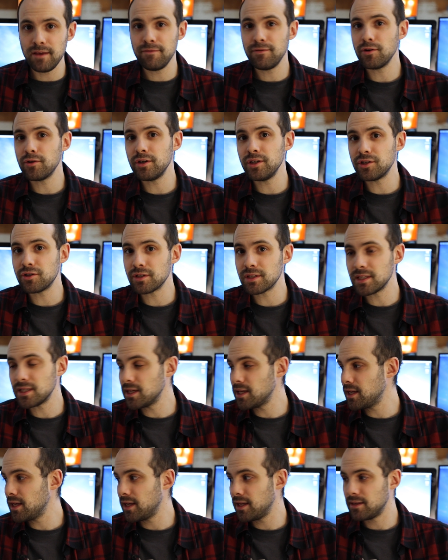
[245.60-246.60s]
if you're
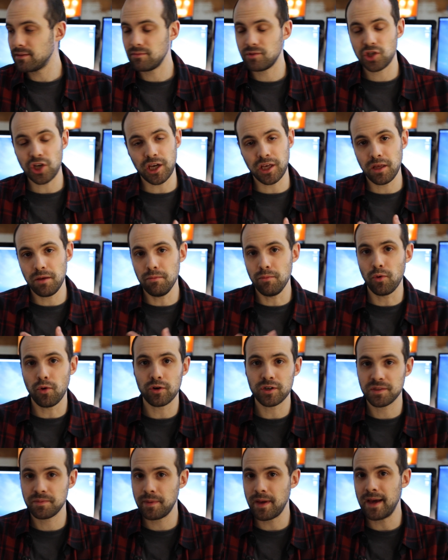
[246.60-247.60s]
interested in checking
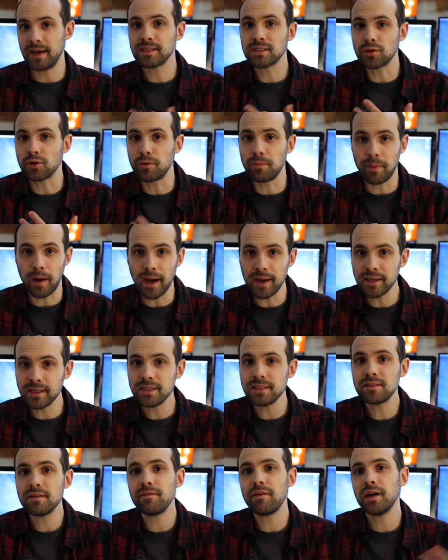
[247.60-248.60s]
more specs or buying
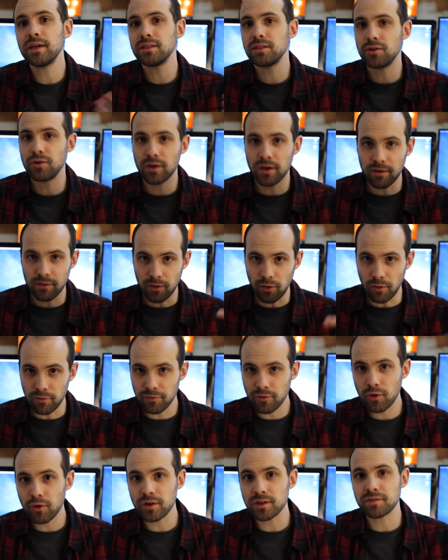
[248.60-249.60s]
this device, you can
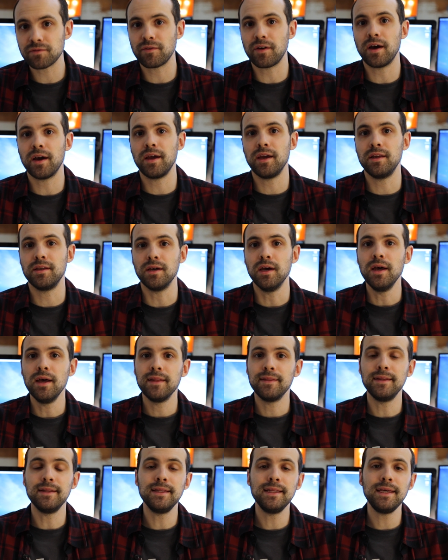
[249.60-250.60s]
of course find
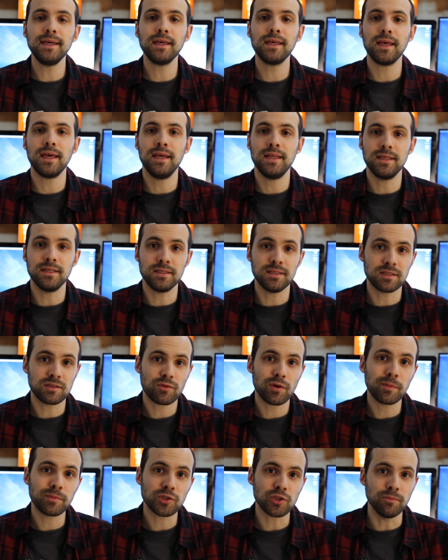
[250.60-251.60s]
the link in the
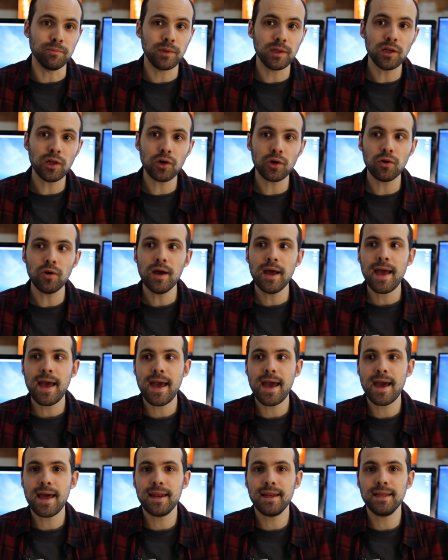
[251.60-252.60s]
description below.
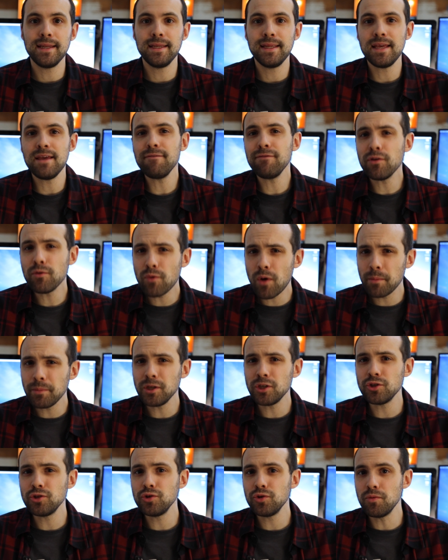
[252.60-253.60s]
And if you want
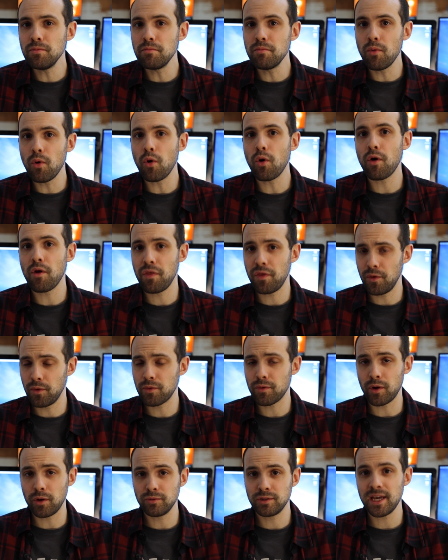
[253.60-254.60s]
me to do more
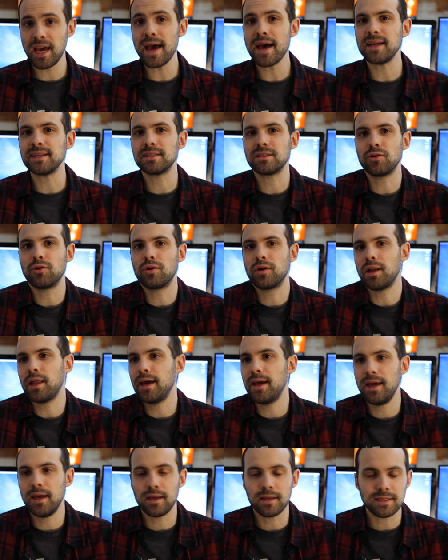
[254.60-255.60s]
thorough tests or
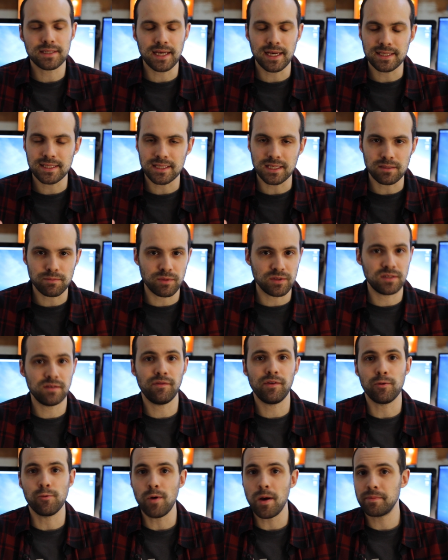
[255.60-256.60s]
like test a
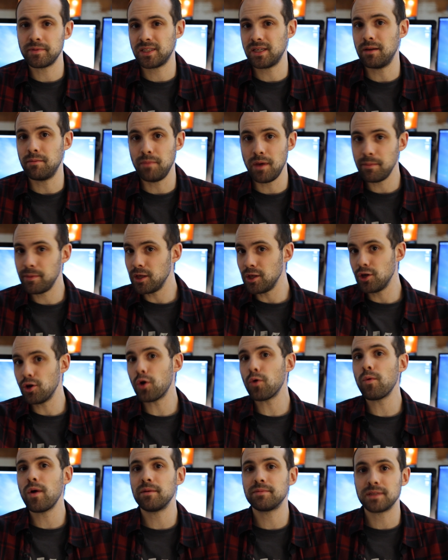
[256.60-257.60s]
specific website, maybe
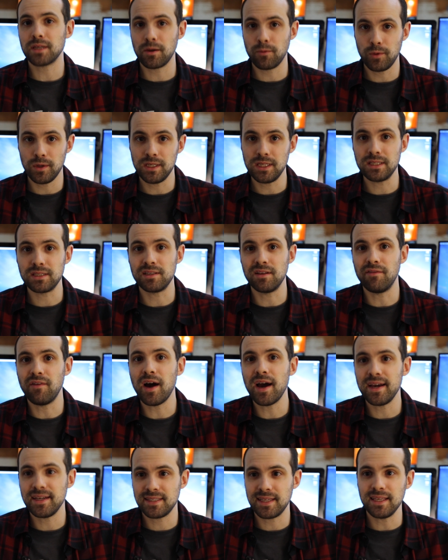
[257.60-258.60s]
your website with this
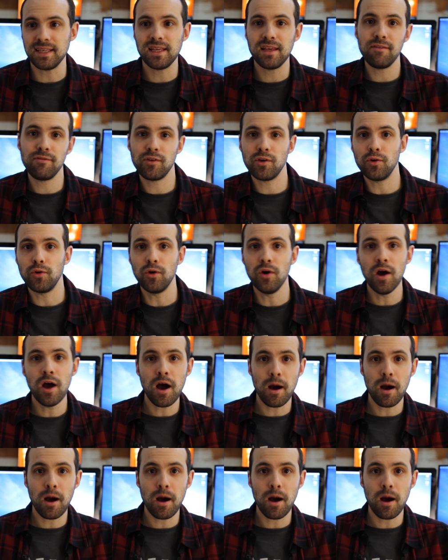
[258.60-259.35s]
device and give you